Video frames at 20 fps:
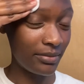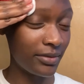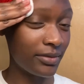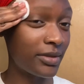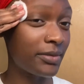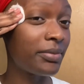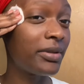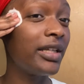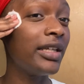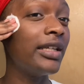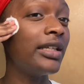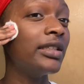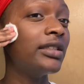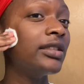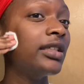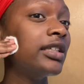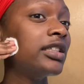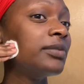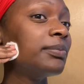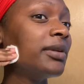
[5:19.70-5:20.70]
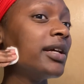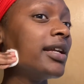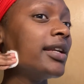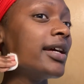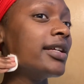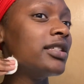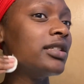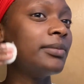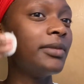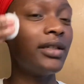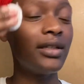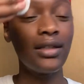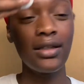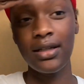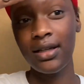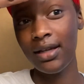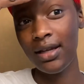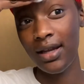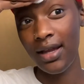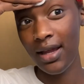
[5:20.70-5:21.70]
Please explain that to me.
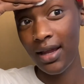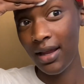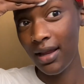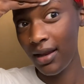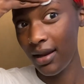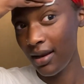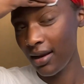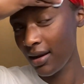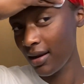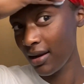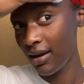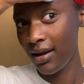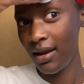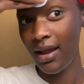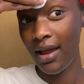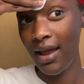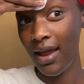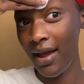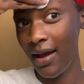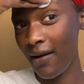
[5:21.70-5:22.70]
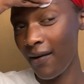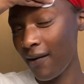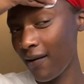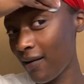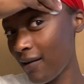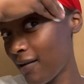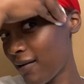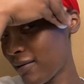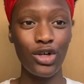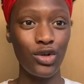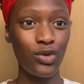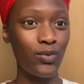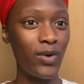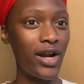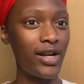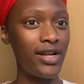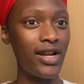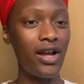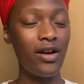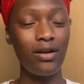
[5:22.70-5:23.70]
How? So
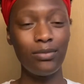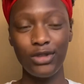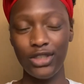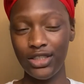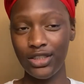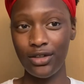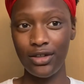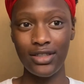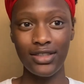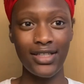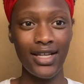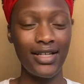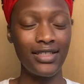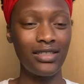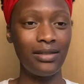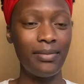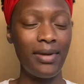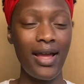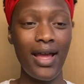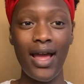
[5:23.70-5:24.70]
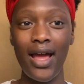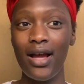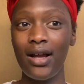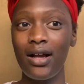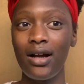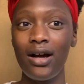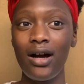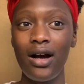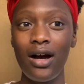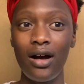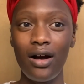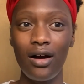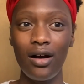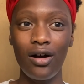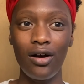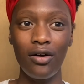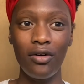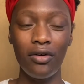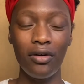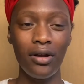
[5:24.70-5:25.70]
right now I'm just gonna take some
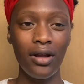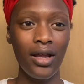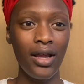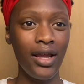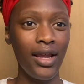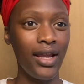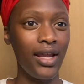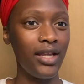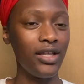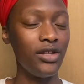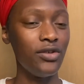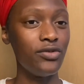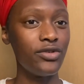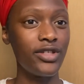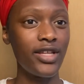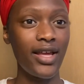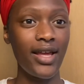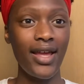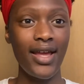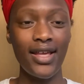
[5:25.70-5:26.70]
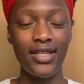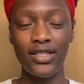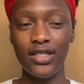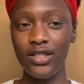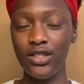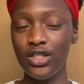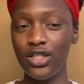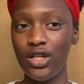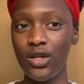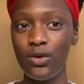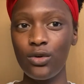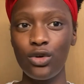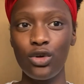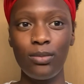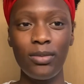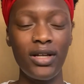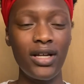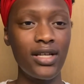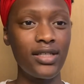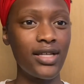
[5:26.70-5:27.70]
alcohol and use that as a toner
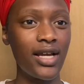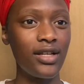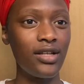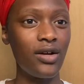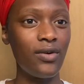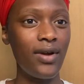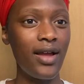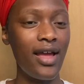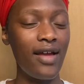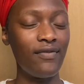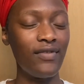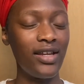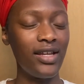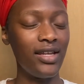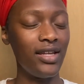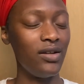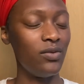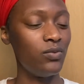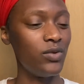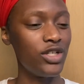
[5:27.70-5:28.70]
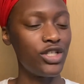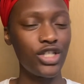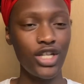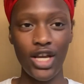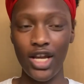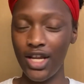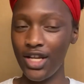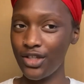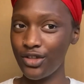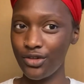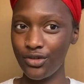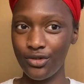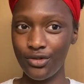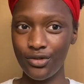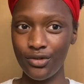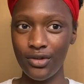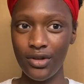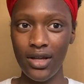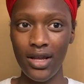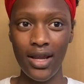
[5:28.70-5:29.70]
because I don't have any witch
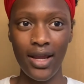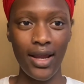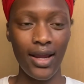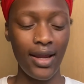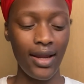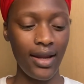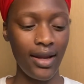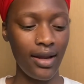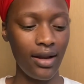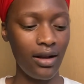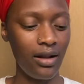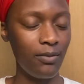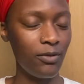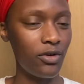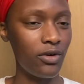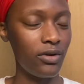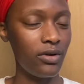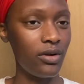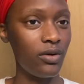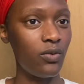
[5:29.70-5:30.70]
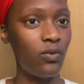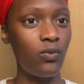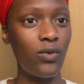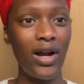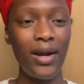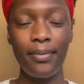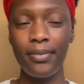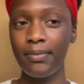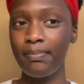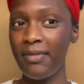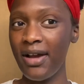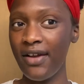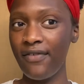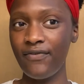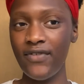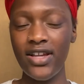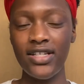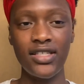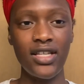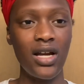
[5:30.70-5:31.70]
hazel, and I'm gonna wipe my
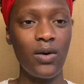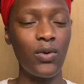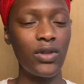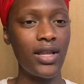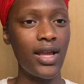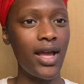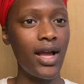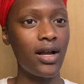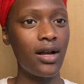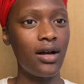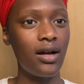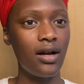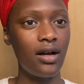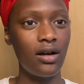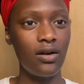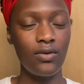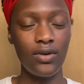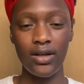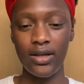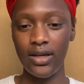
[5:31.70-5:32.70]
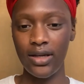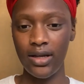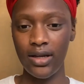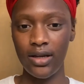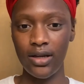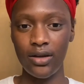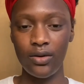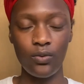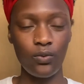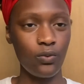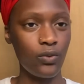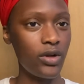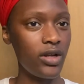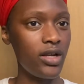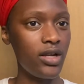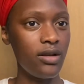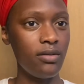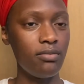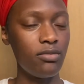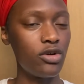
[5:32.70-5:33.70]
face down with the alcohol and then
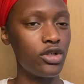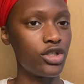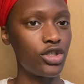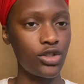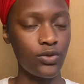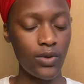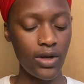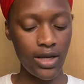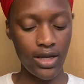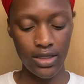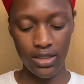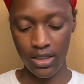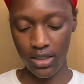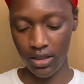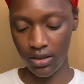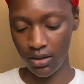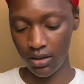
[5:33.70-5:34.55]
re-moisturize it